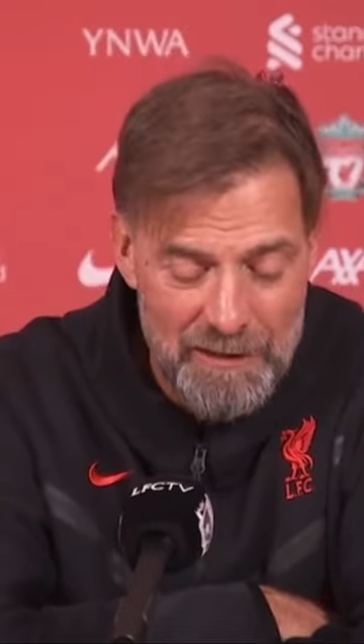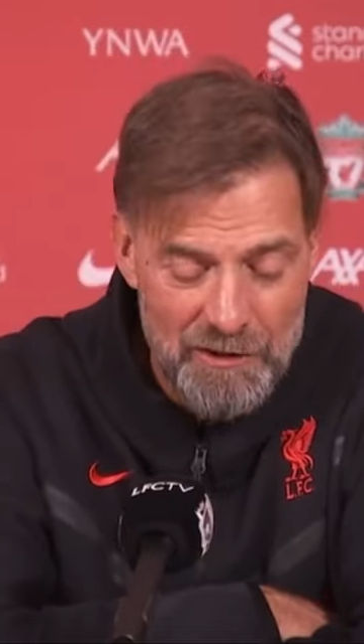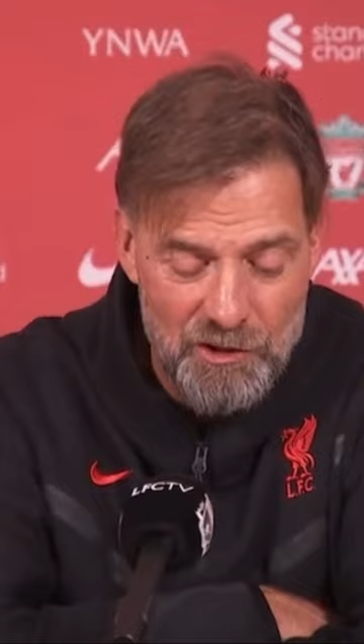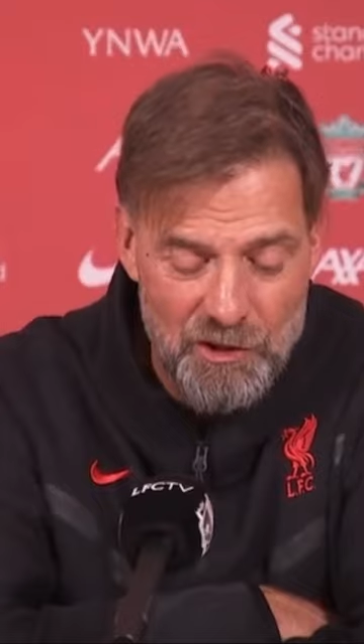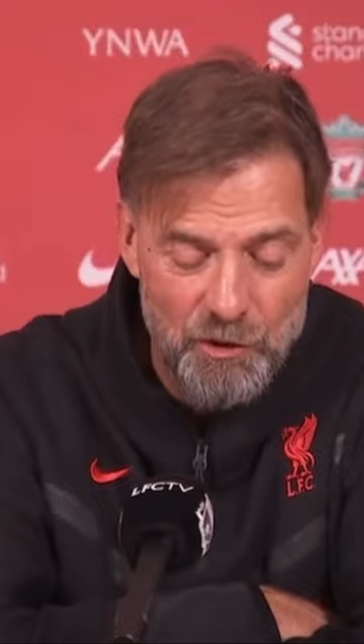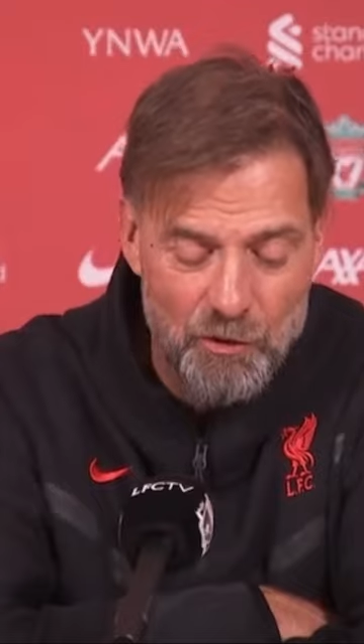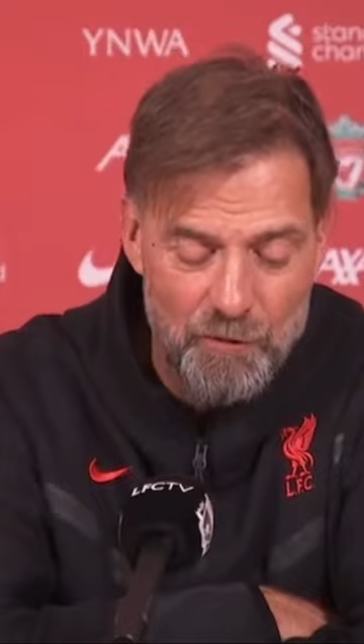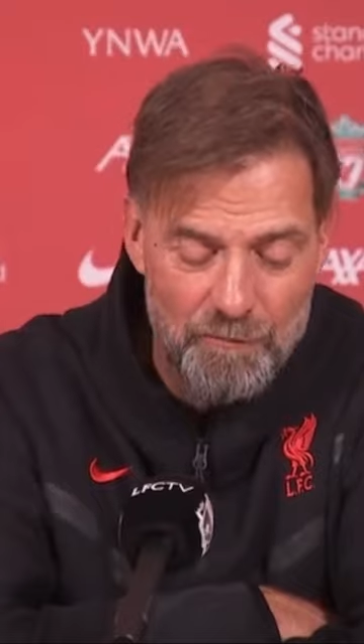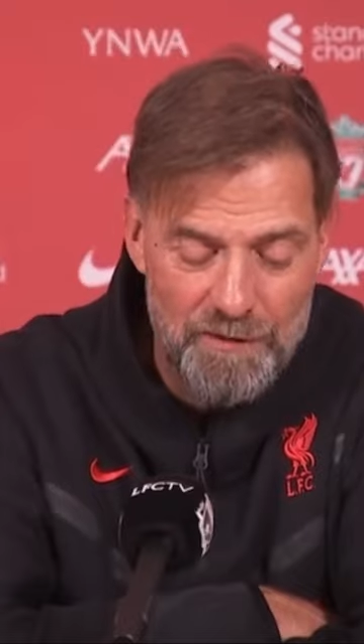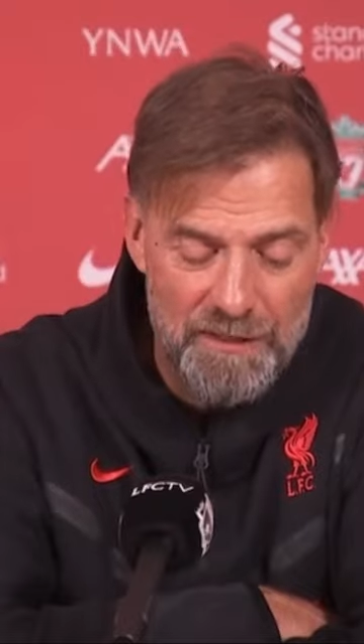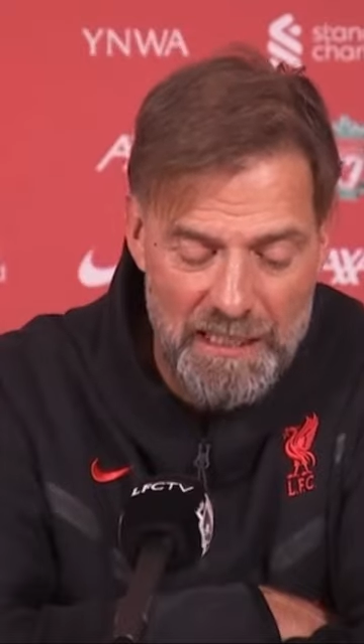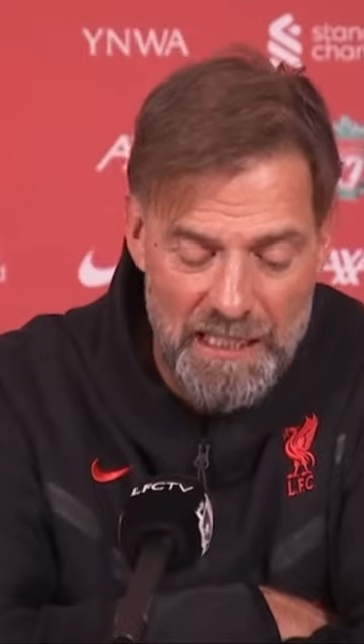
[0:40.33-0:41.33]
So
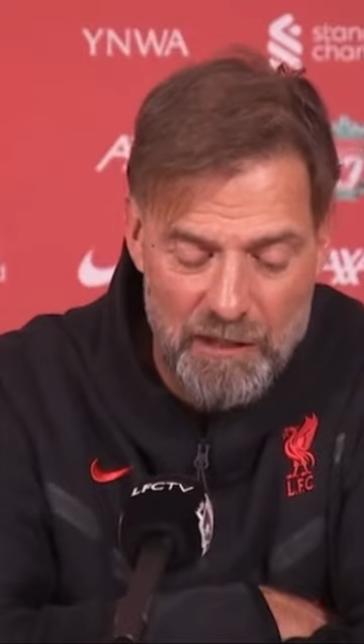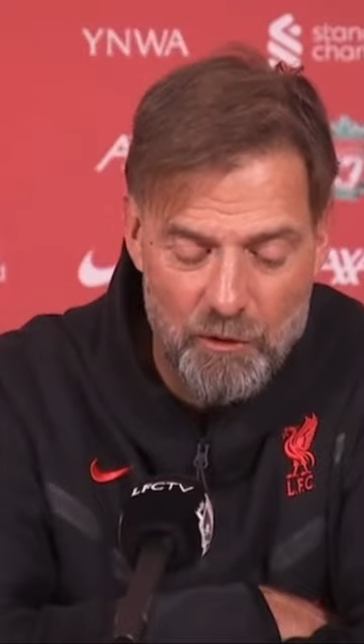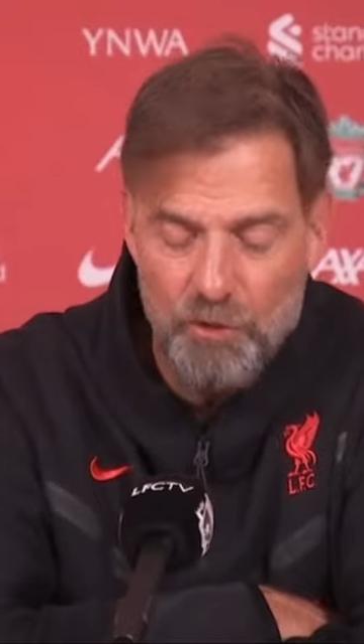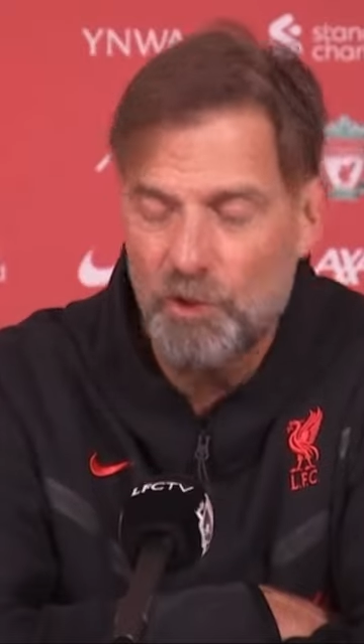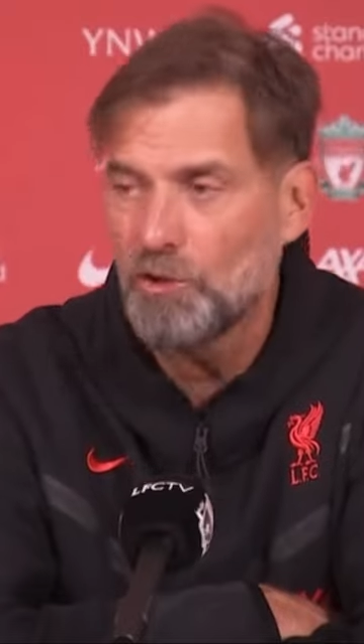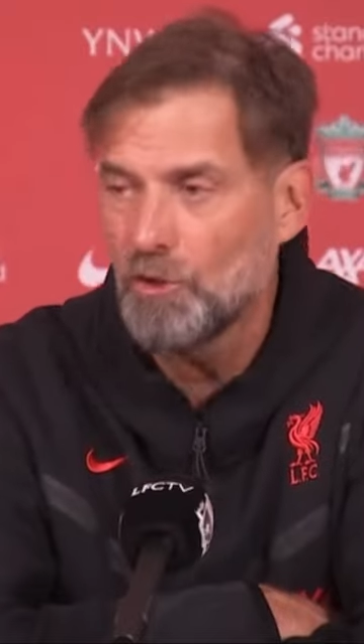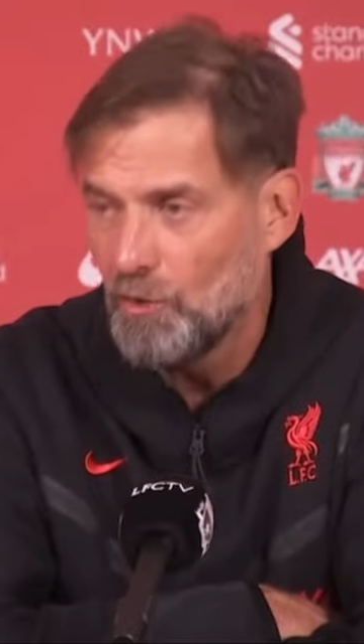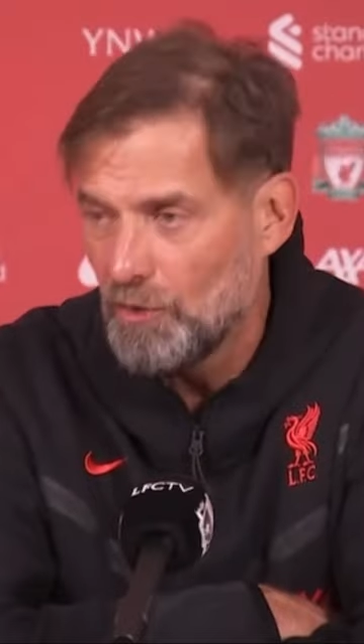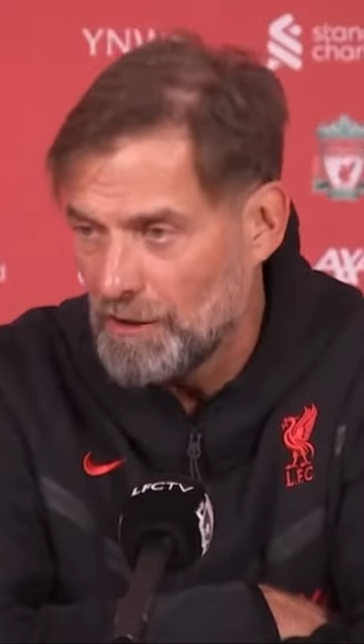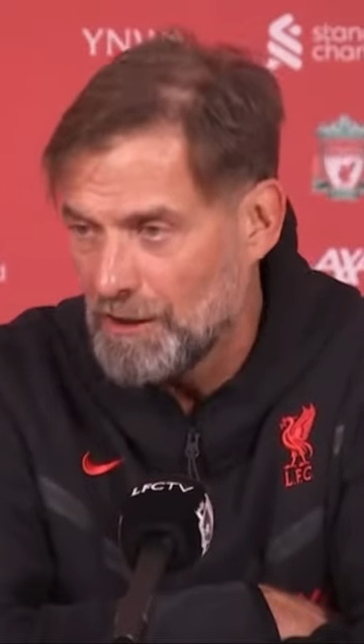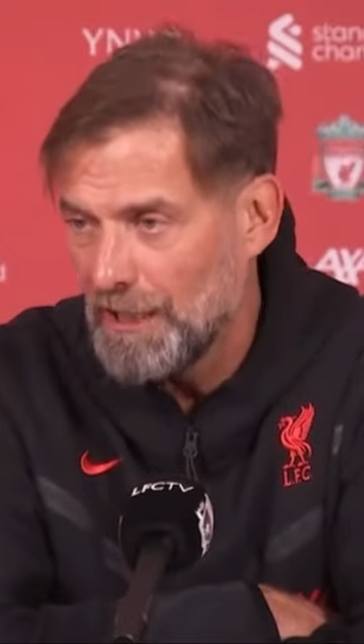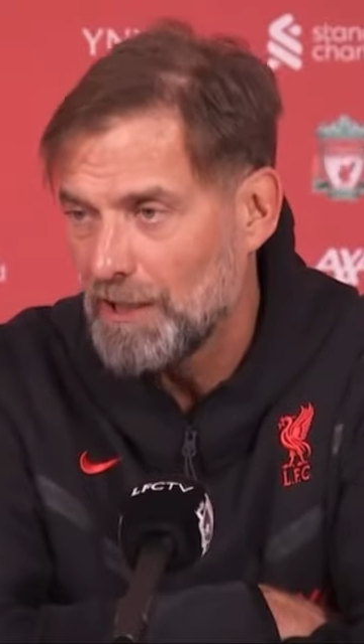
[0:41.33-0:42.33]
Thiago, not only
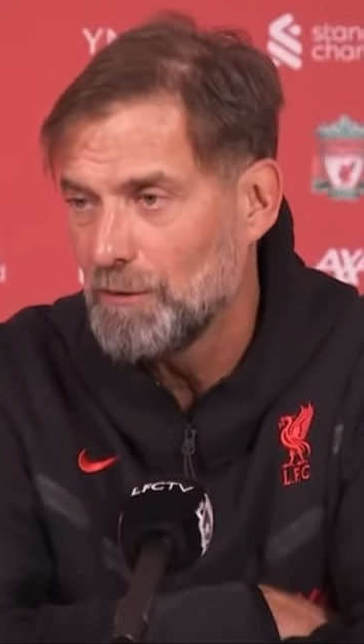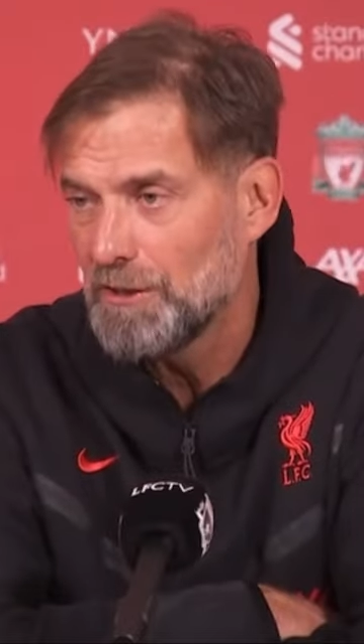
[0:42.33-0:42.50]
Thiago,